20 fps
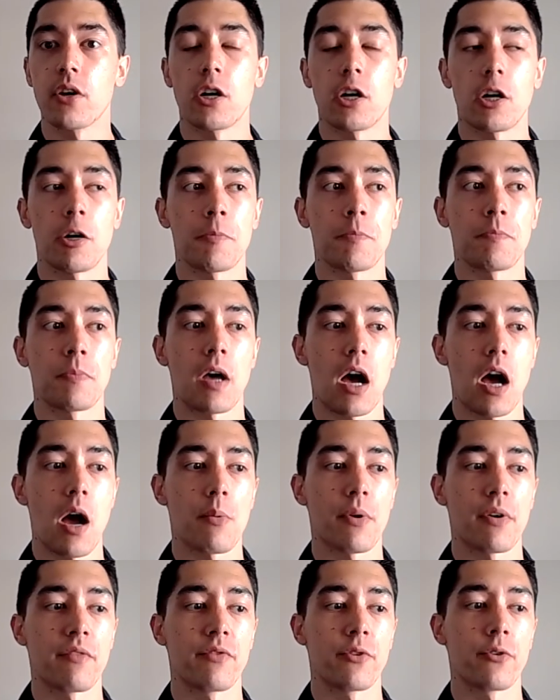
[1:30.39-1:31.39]

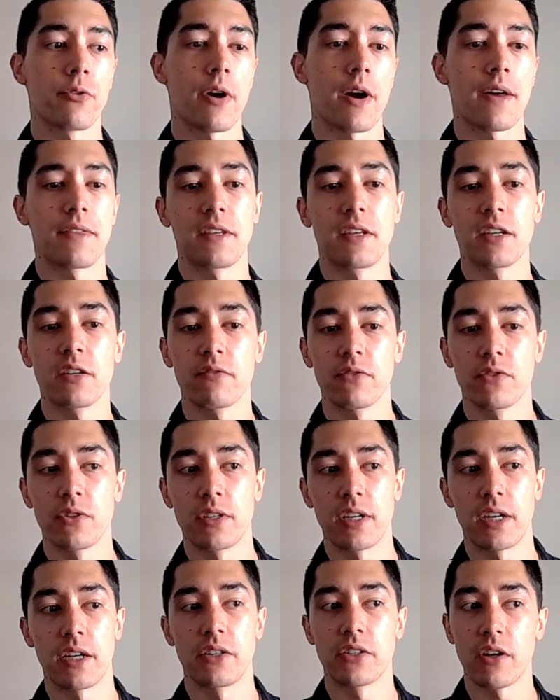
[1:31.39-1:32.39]
However, at the end of the
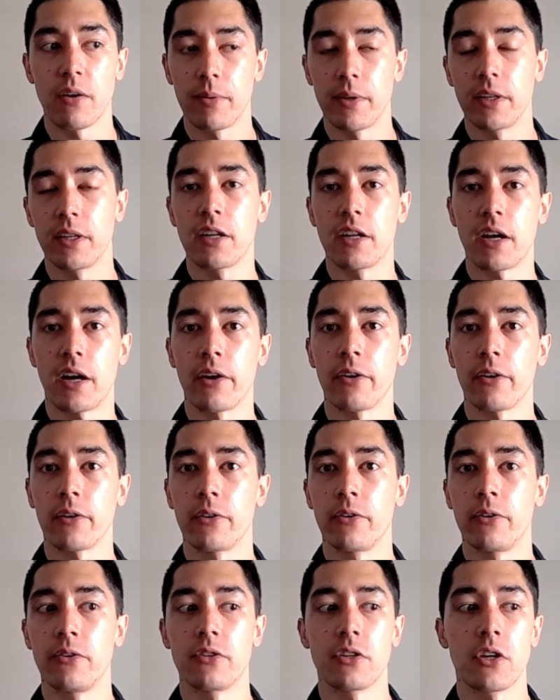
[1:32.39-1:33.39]
day, Dublin and
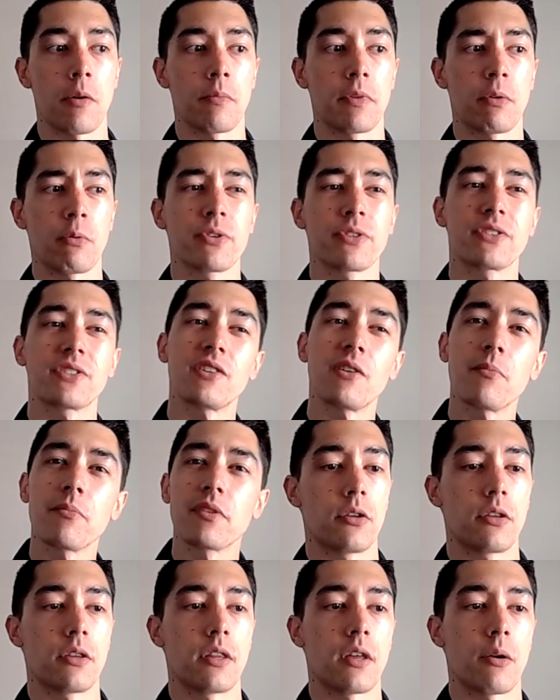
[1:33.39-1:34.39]
Ireland, there were some
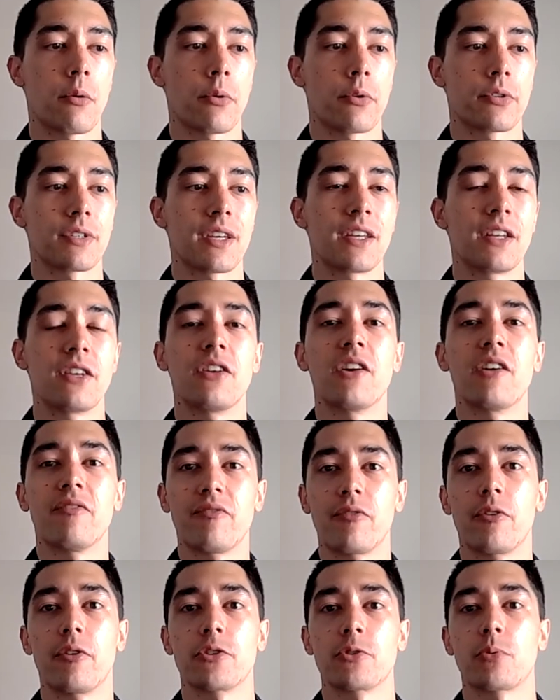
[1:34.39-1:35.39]
things that weren't enough
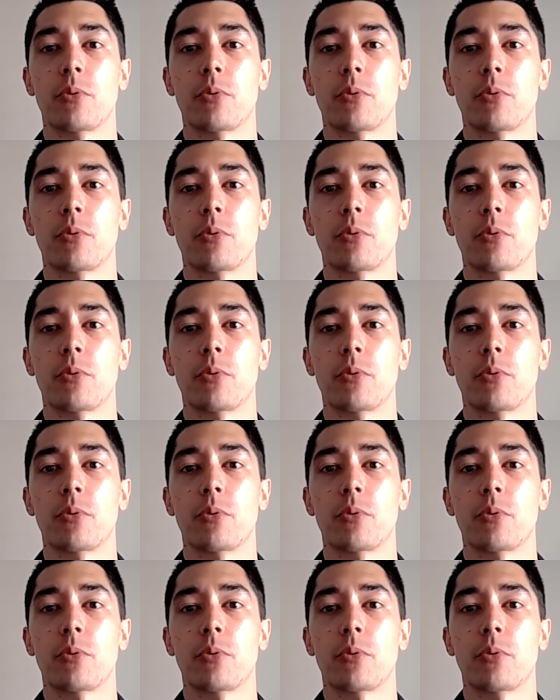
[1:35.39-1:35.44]
for us.